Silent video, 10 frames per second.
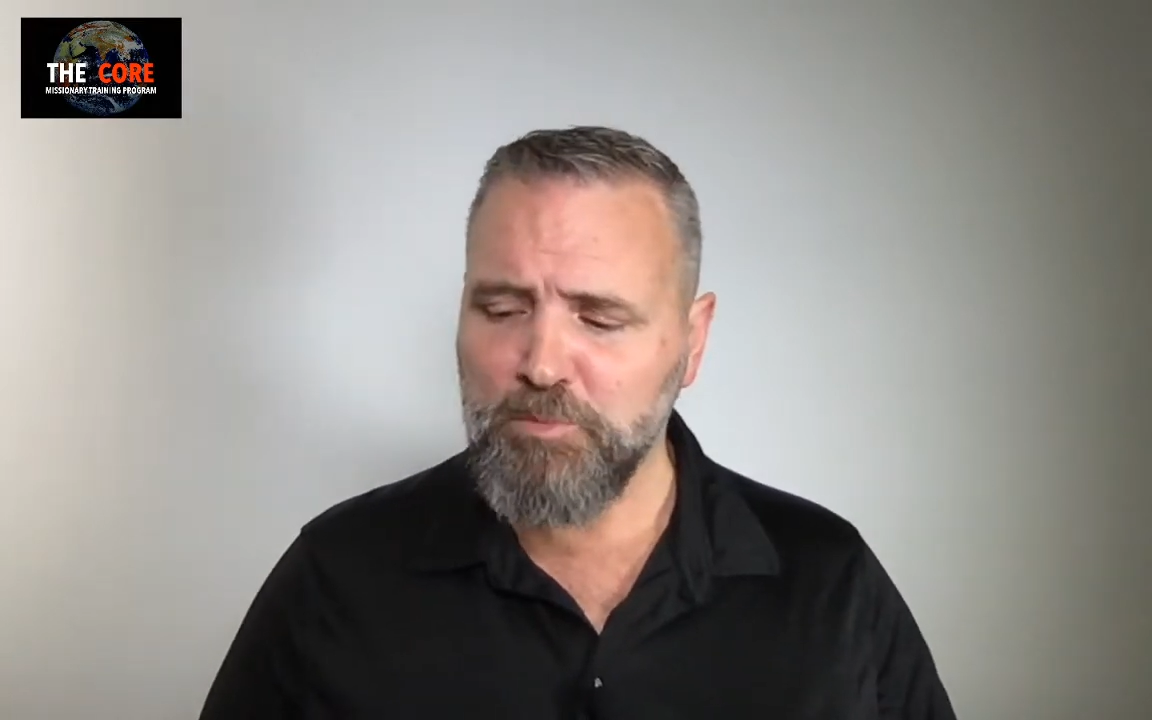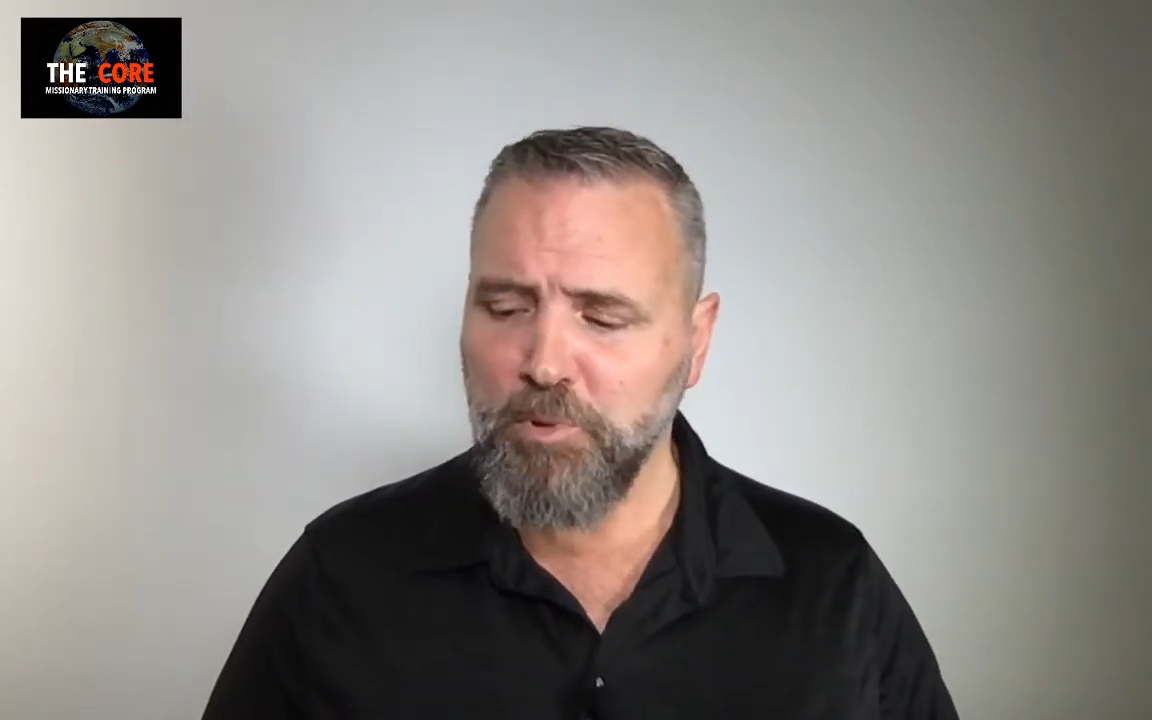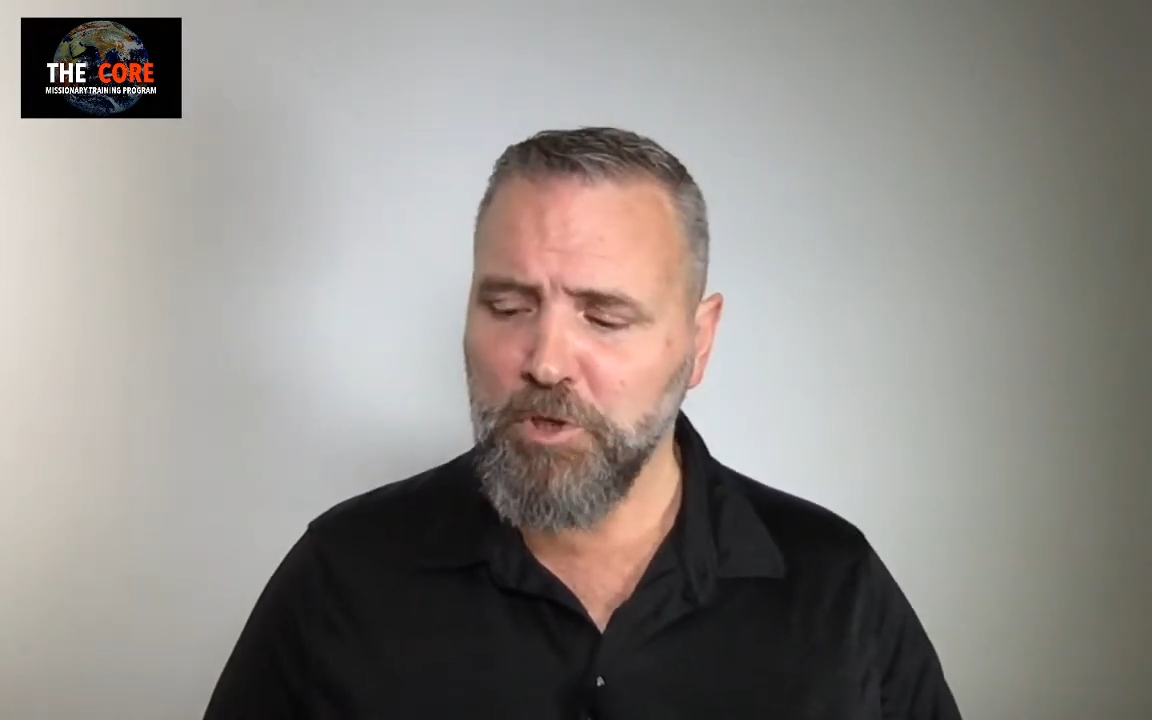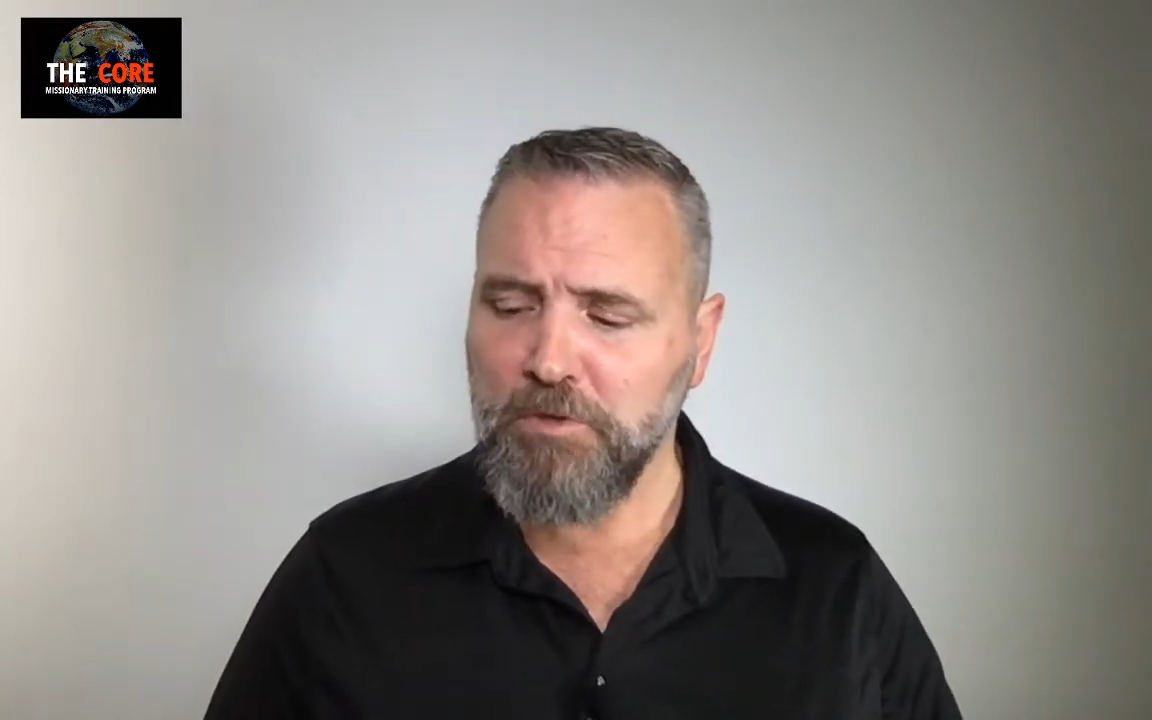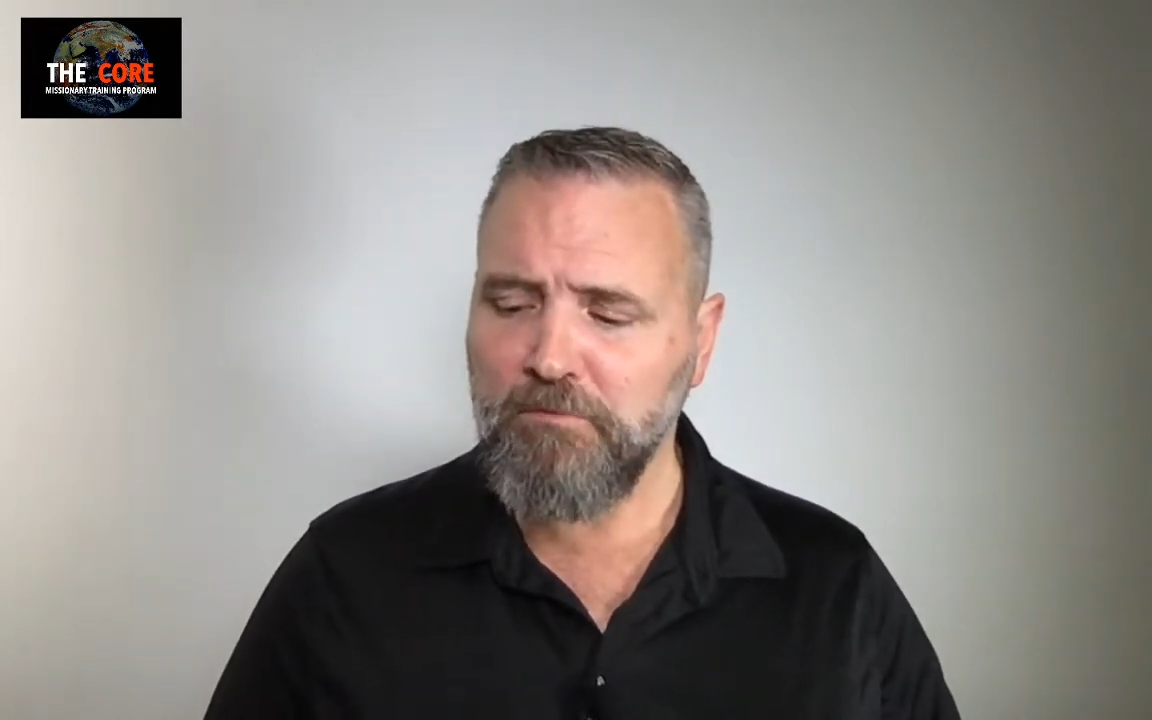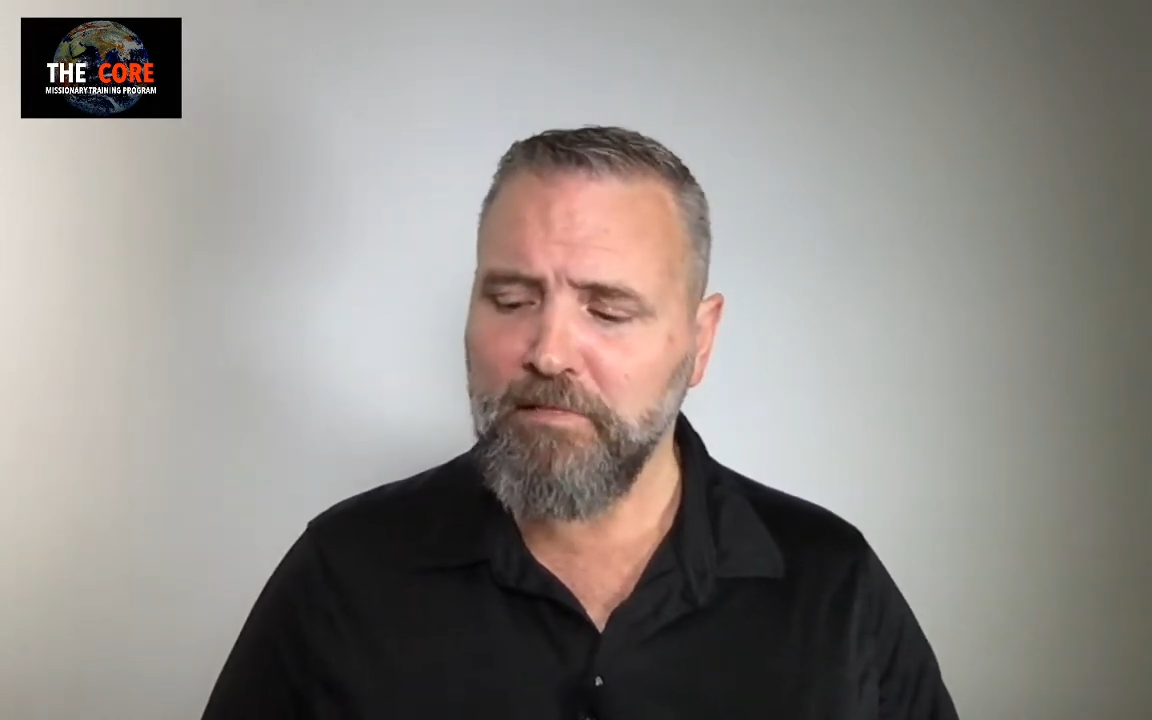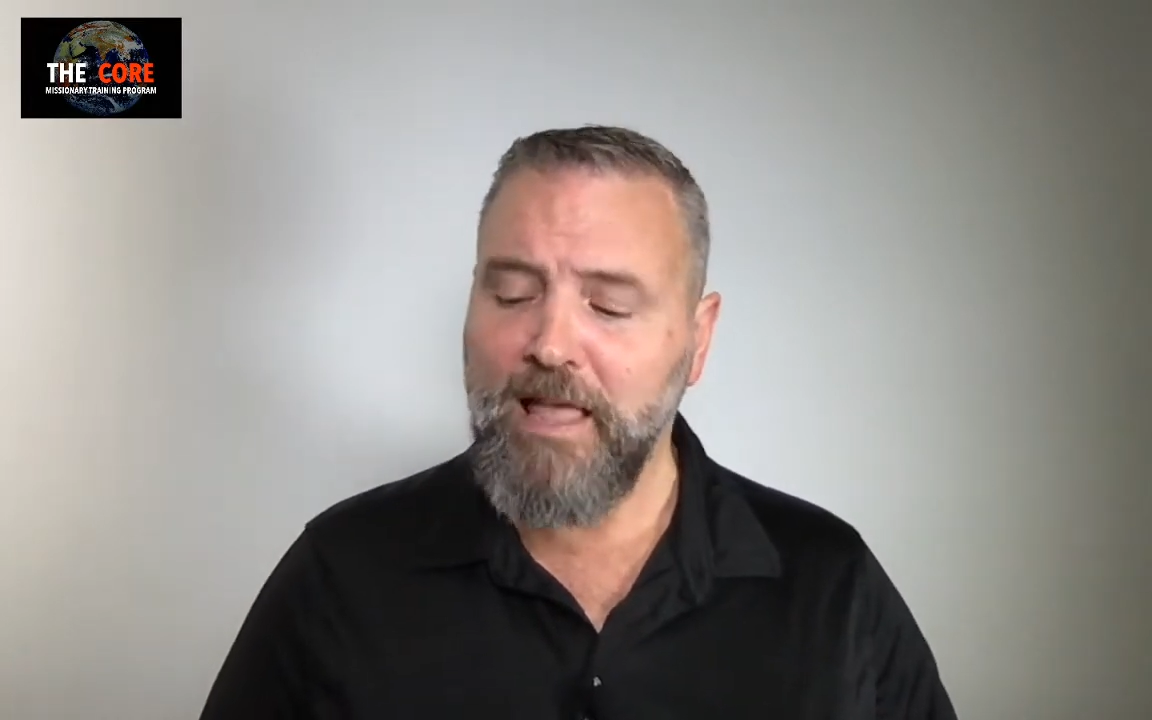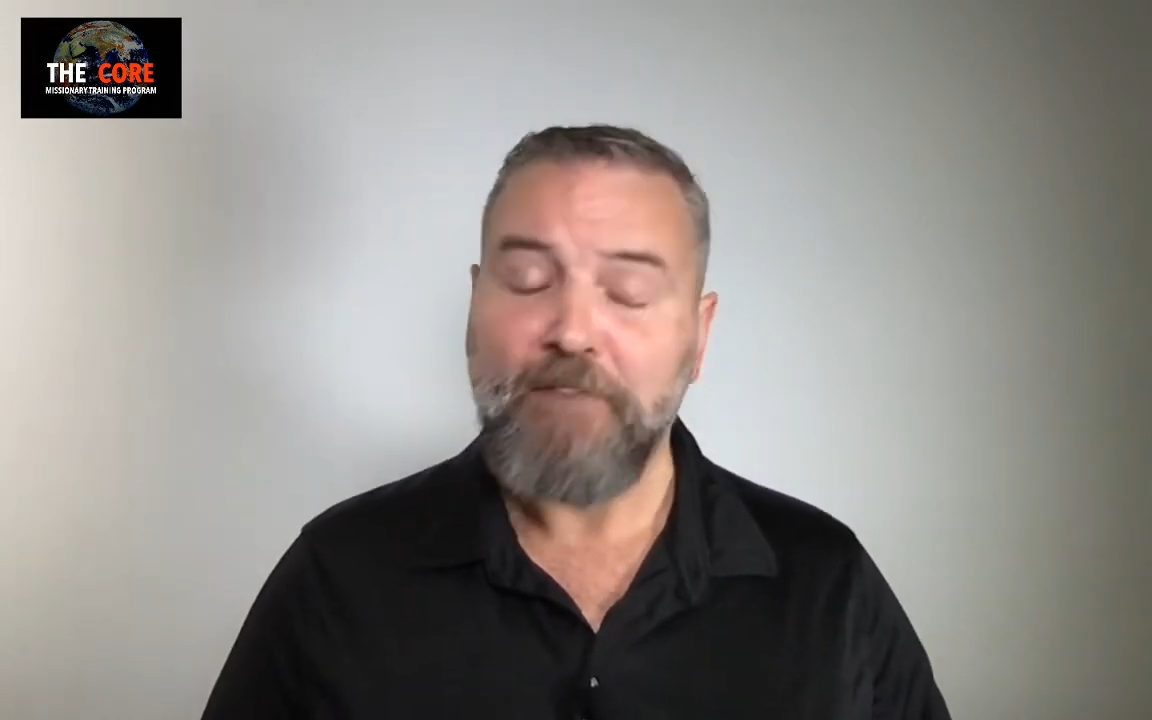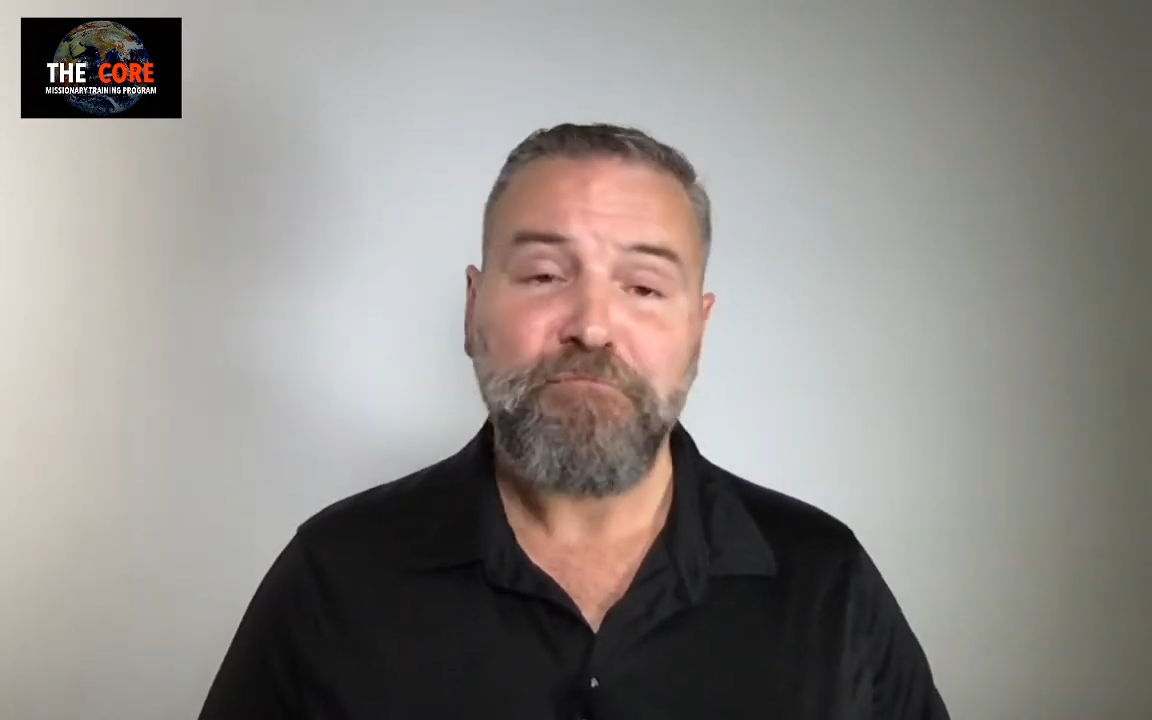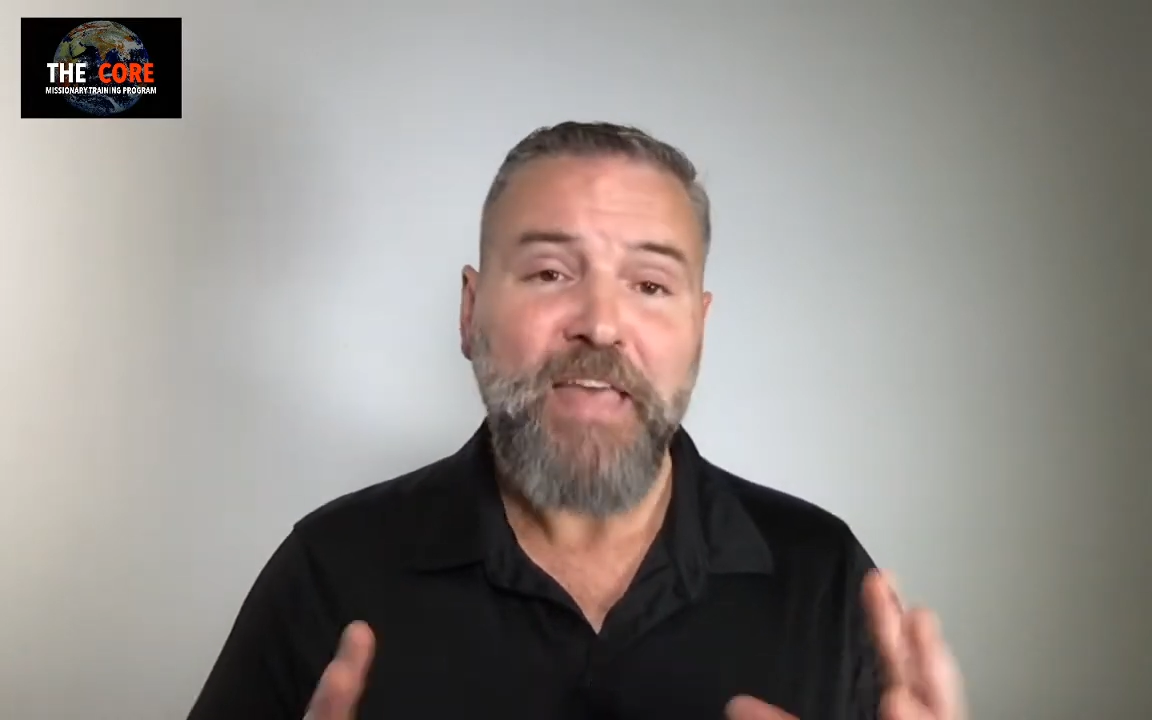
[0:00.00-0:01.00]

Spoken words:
Book of Life.